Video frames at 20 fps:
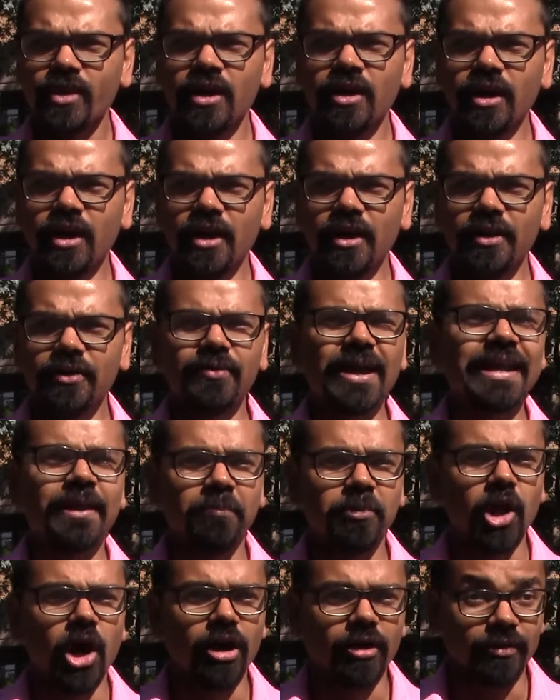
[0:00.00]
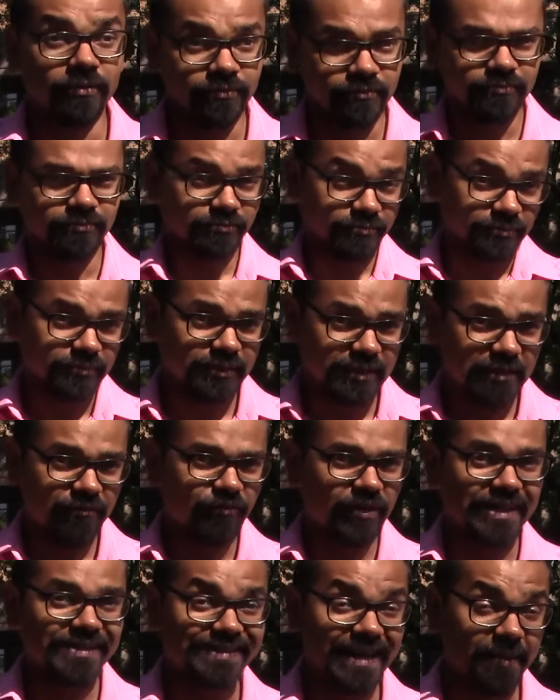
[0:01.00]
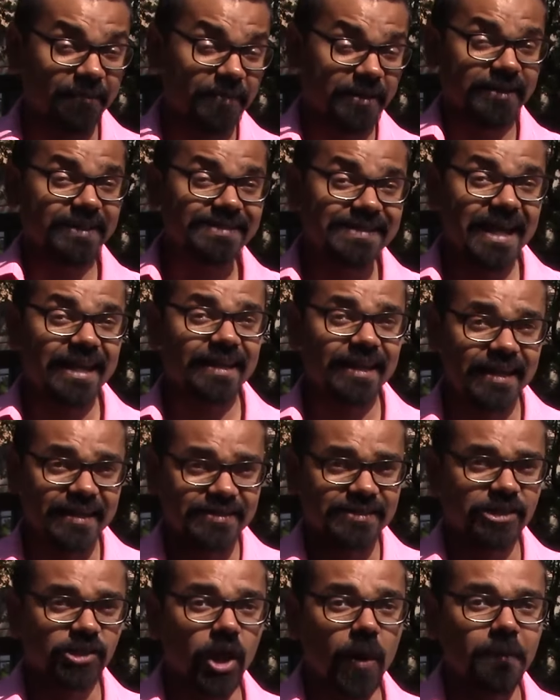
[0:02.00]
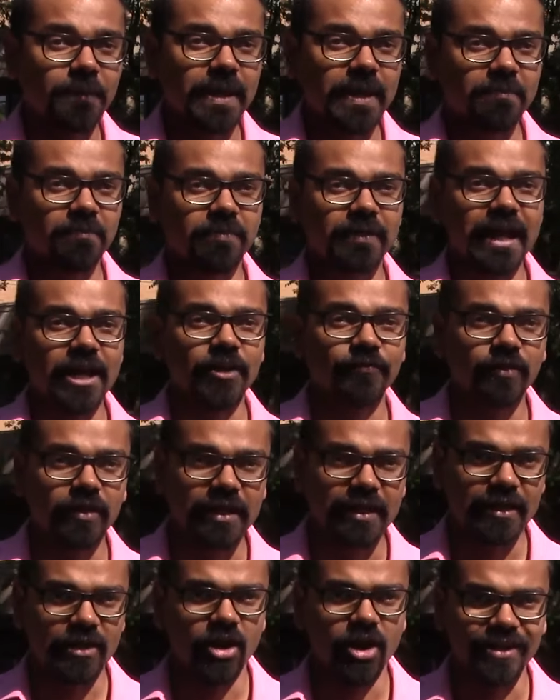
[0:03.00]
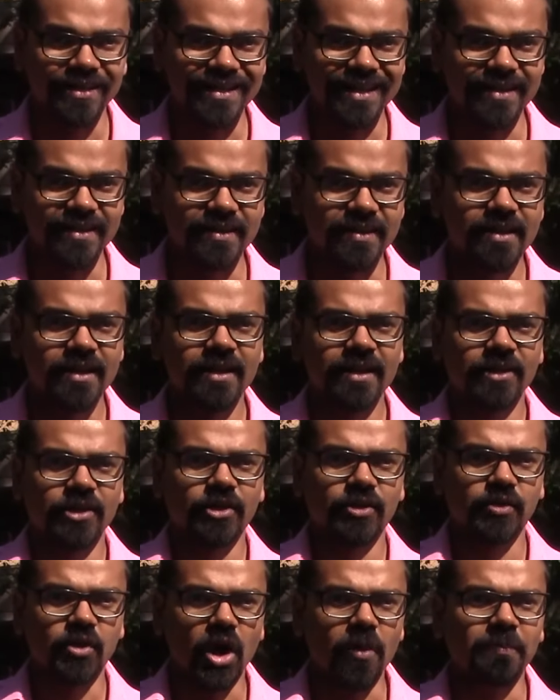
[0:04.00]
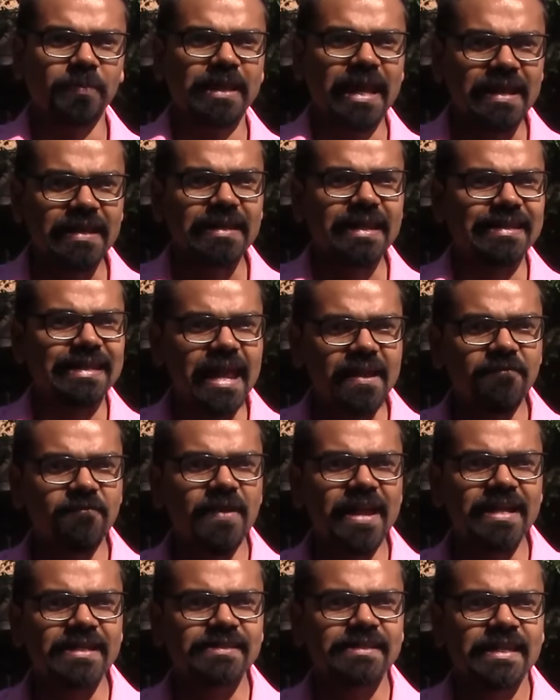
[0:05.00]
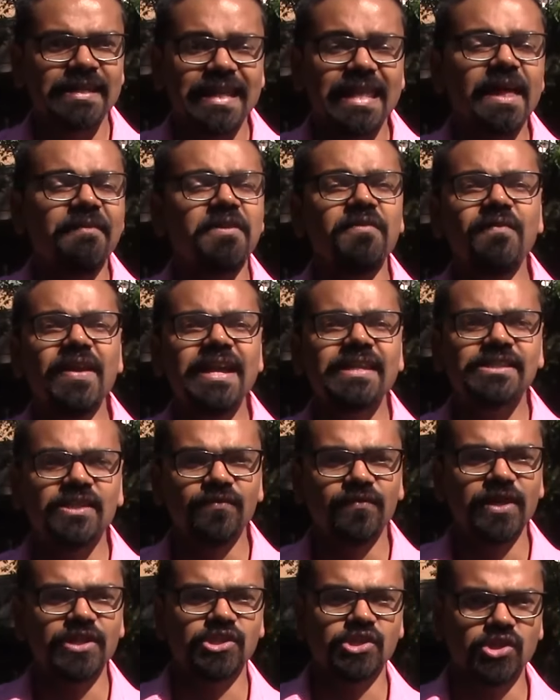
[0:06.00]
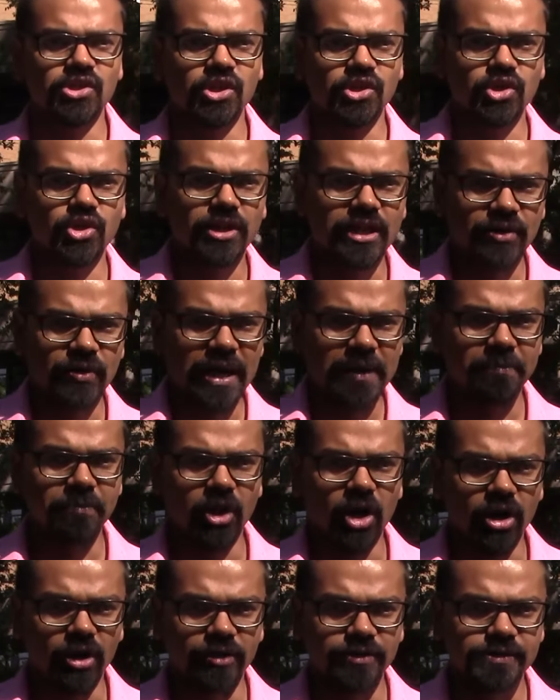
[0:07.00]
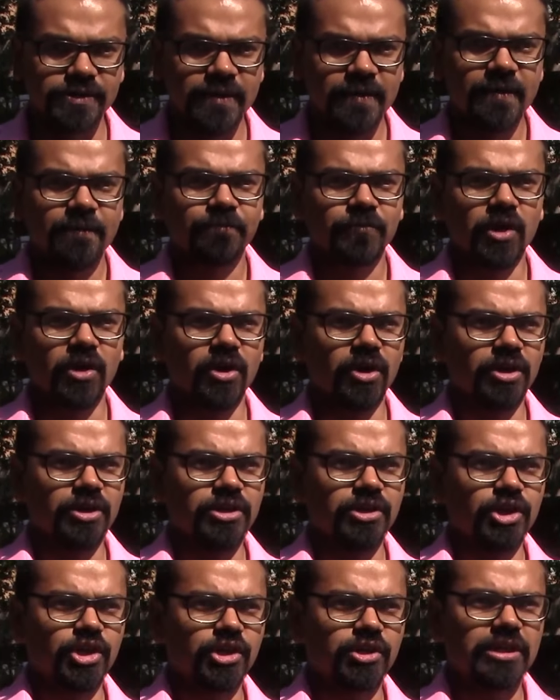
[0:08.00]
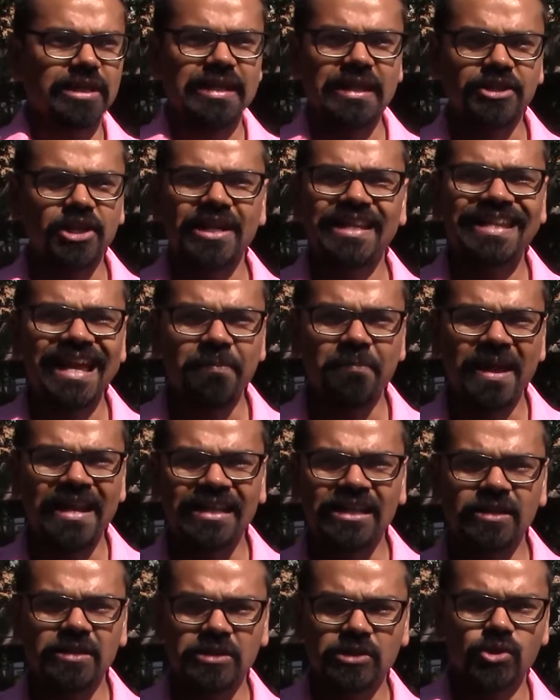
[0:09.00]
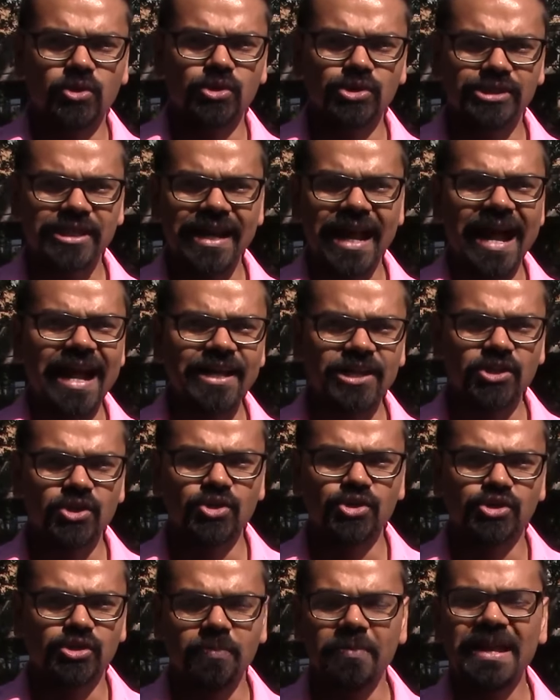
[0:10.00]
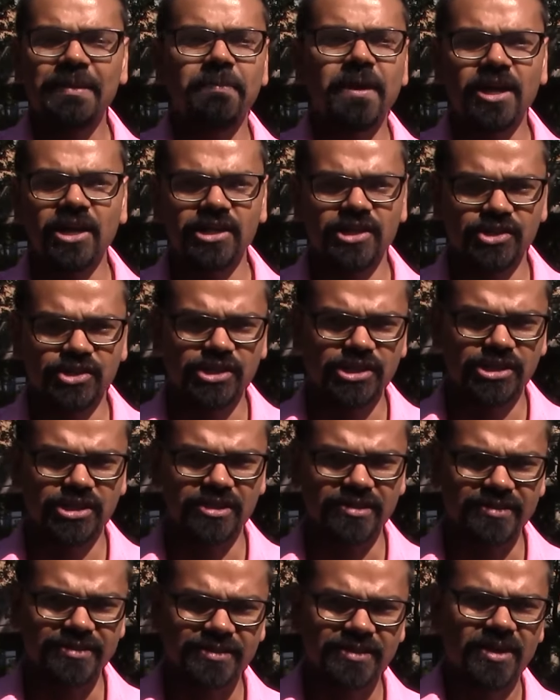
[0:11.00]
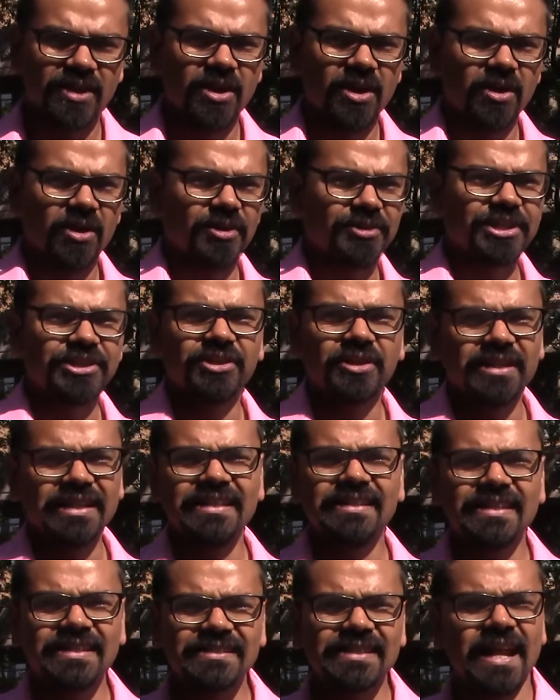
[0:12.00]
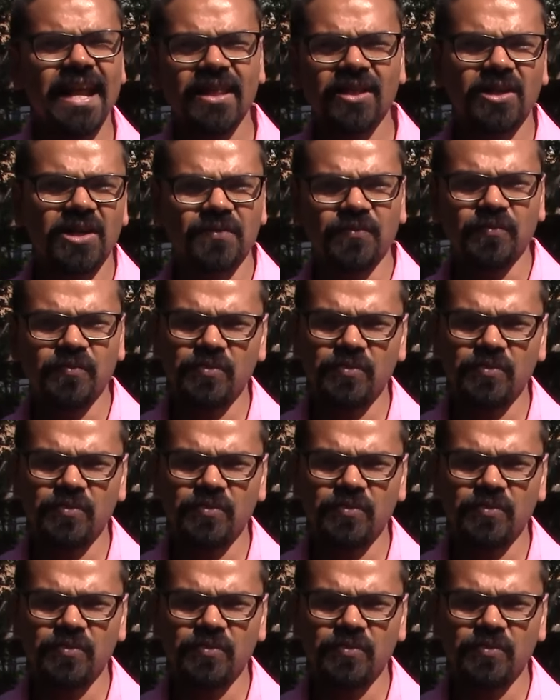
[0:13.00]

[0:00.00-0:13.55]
write a blog. For example, this headline is a top 10 kind of a content. The 11 ways in which you can write blog, or the 39 mental tools that I use to make better decisions, or the 13 things that I learned